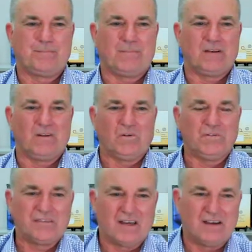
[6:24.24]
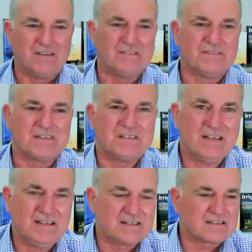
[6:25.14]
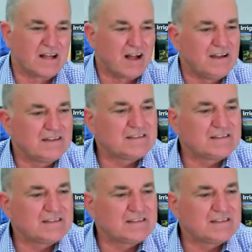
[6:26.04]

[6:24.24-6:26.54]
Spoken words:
But also, the second side